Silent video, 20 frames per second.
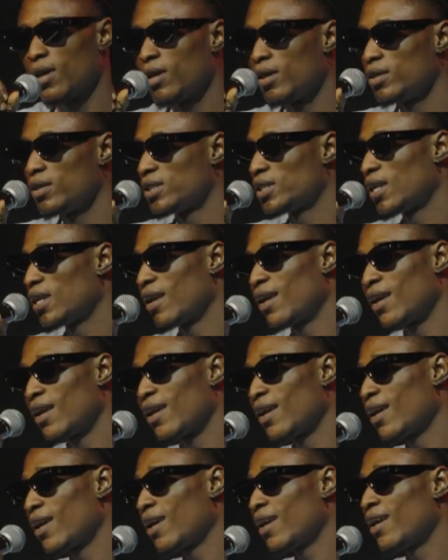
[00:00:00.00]

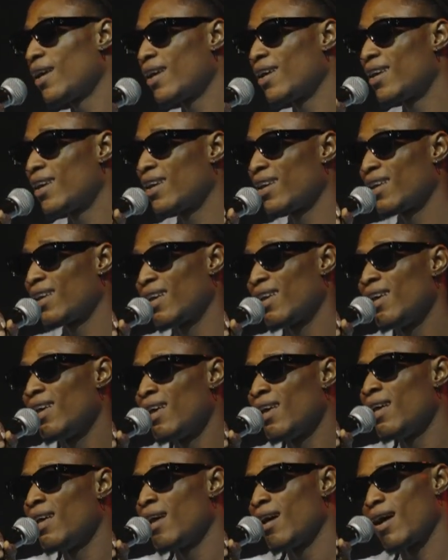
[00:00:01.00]
Say,
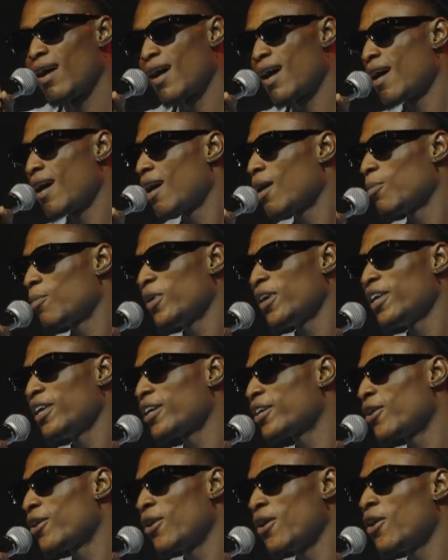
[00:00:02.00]
I
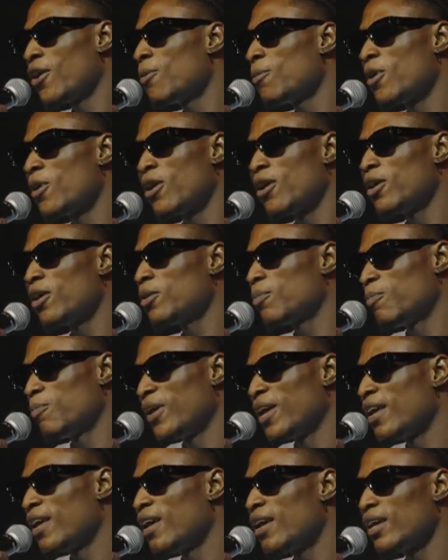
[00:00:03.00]
become one
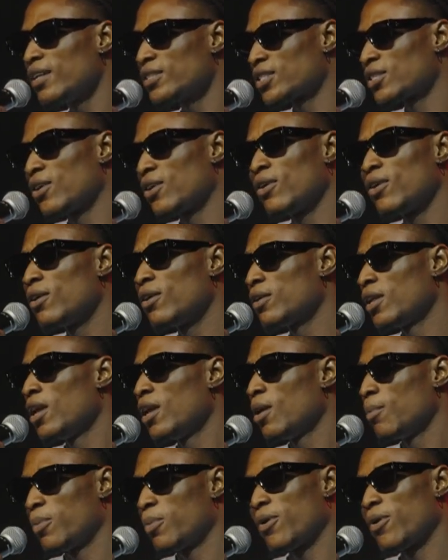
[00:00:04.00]
person,
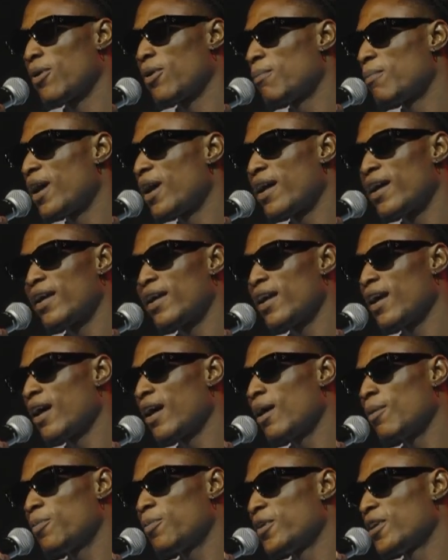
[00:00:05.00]
for my
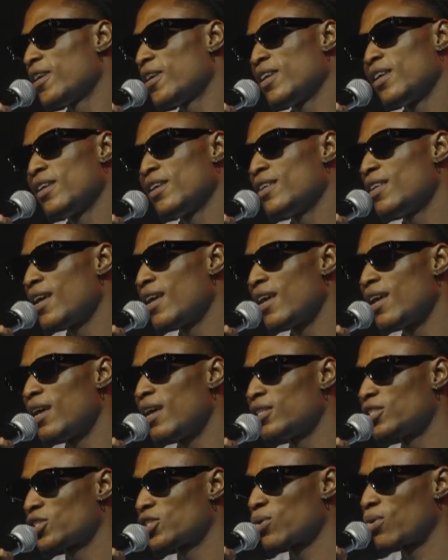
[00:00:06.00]

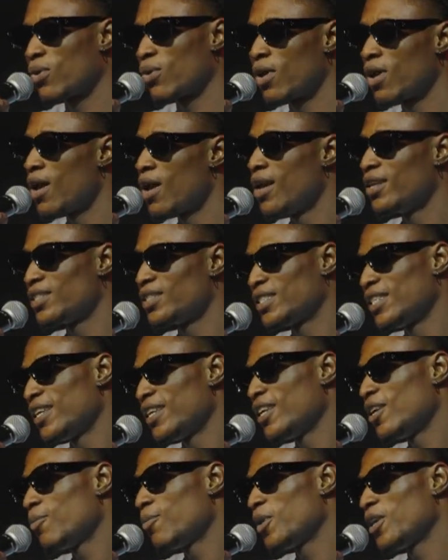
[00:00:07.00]
happiness So
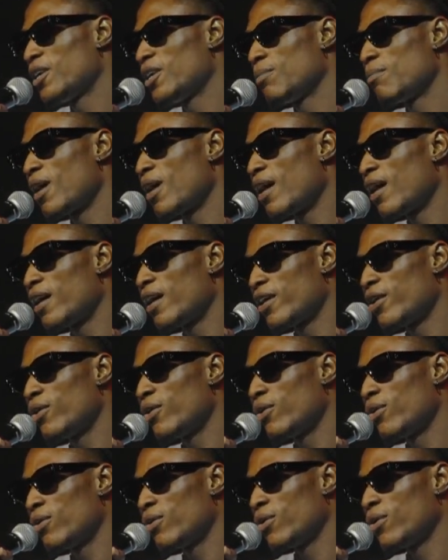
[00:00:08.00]
still be my
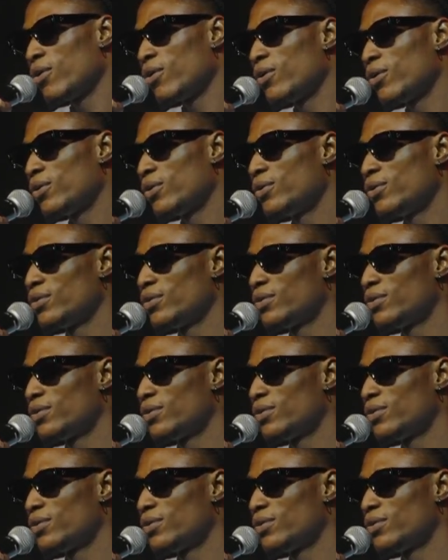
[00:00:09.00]
own.